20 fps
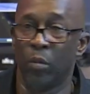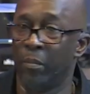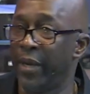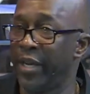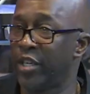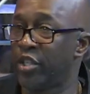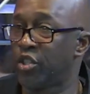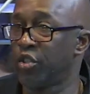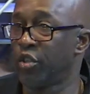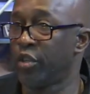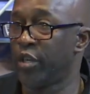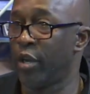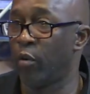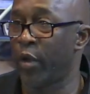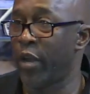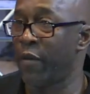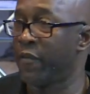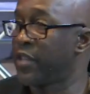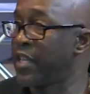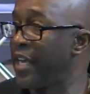you want to make sure
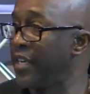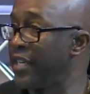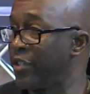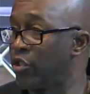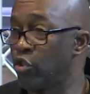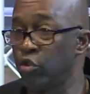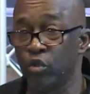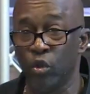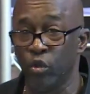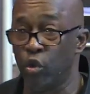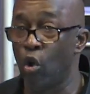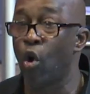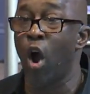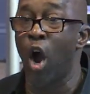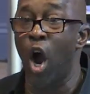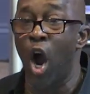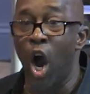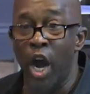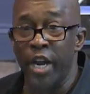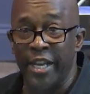that everything that you do, your
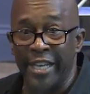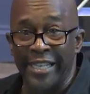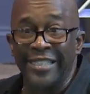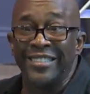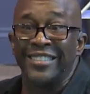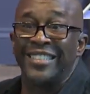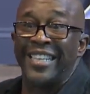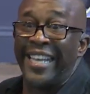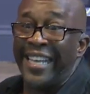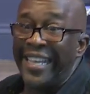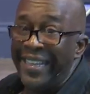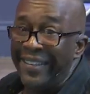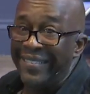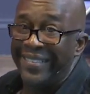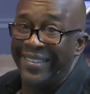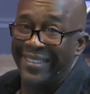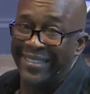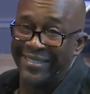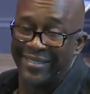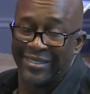heart is
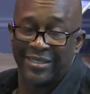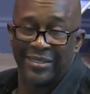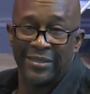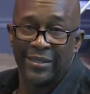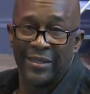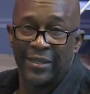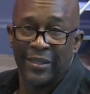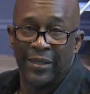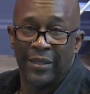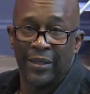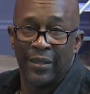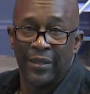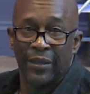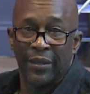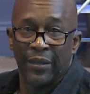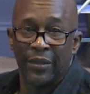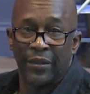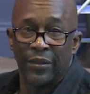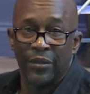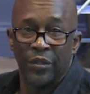in this.
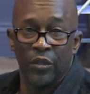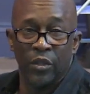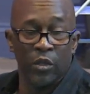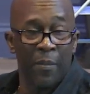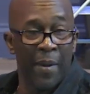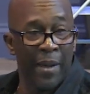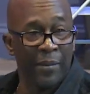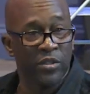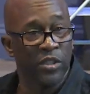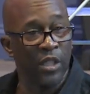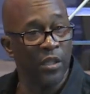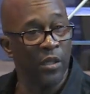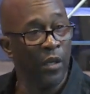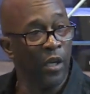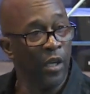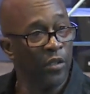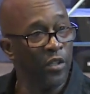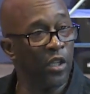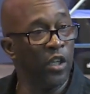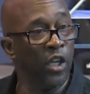You know, the Bible says,
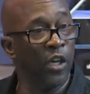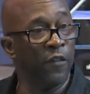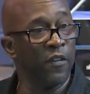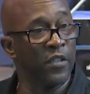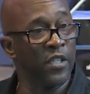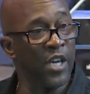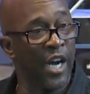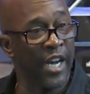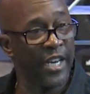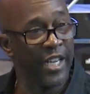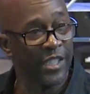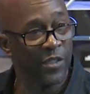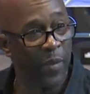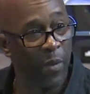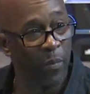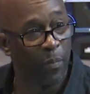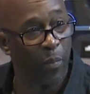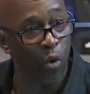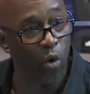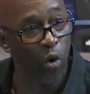the love of God has
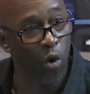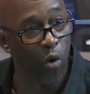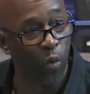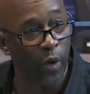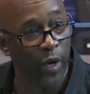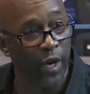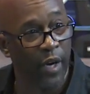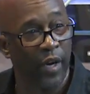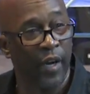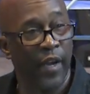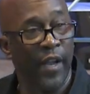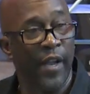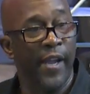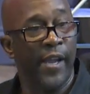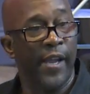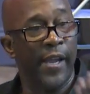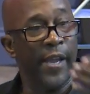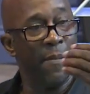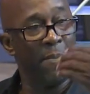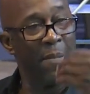been poured where?
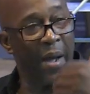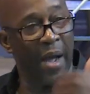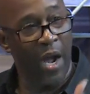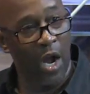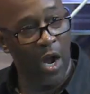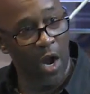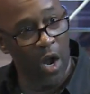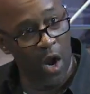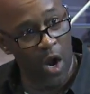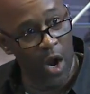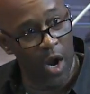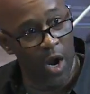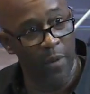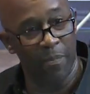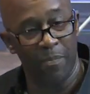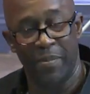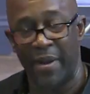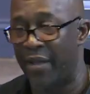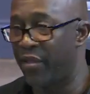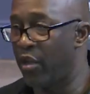In my
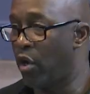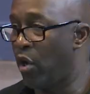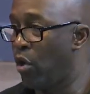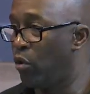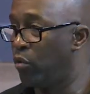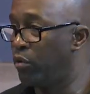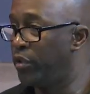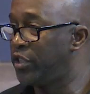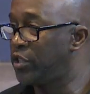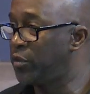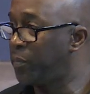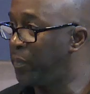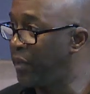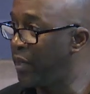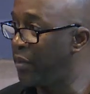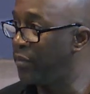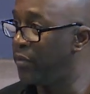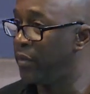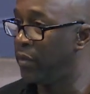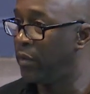heart by the Holy
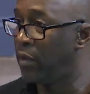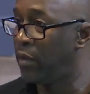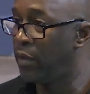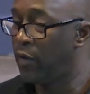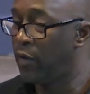Spirit.